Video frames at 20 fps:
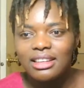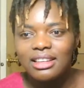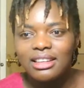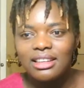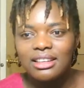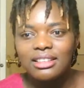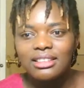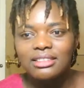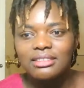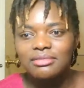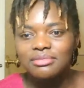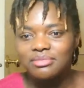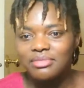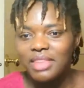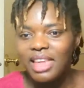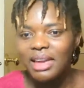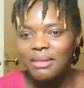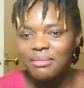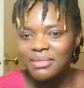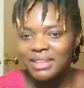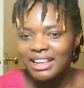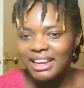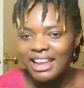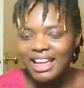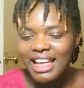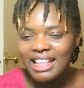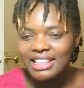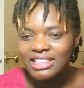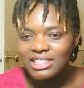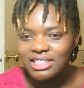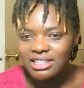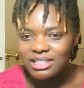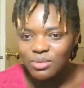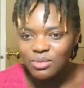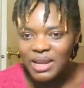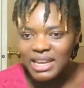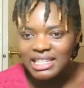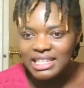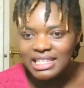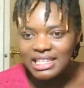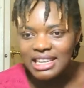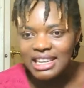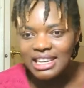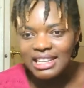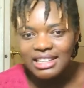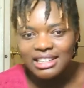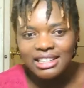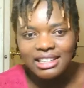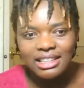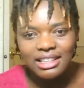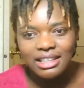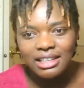Oh, I'm glad she's wading in